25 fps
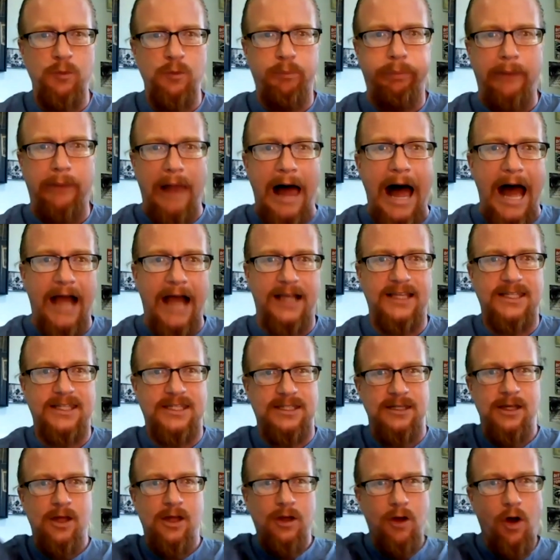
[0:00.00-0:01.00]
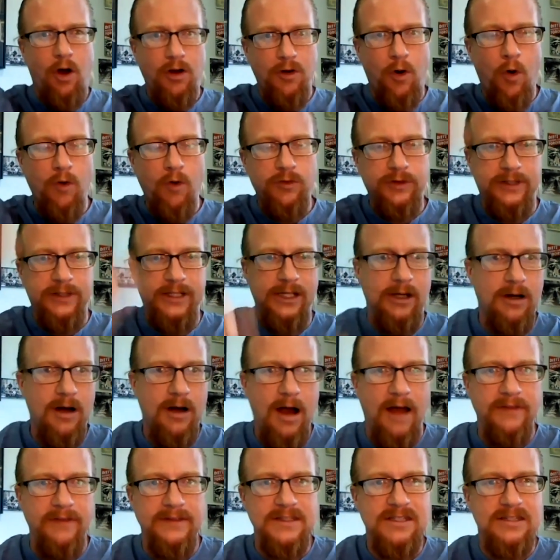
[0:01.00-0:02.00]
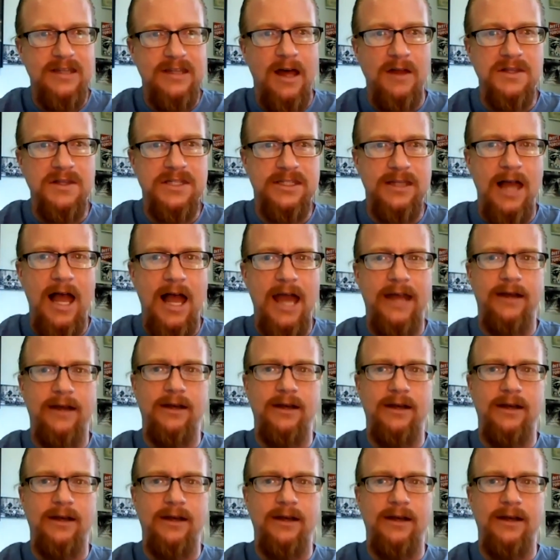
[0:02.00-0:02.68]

blocks over here on the south side.